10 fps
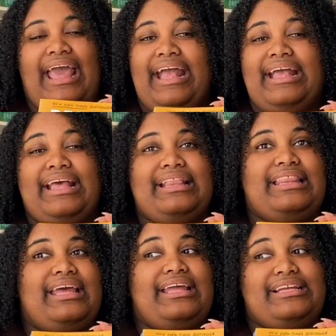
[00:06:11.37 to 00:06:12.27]
and
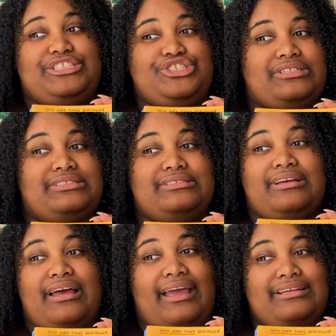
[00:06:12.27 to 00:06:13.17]
it's just
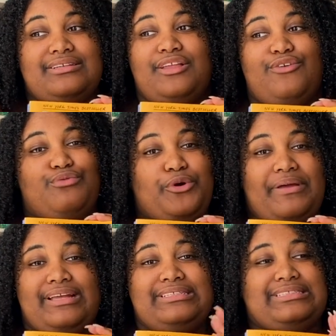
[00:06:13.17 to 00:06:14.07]
a hate-to-love
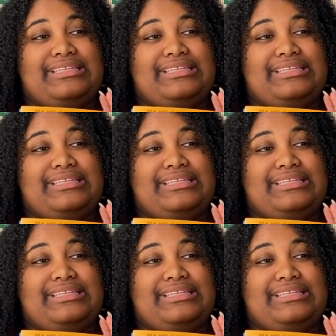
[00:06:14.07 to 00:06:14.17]
romance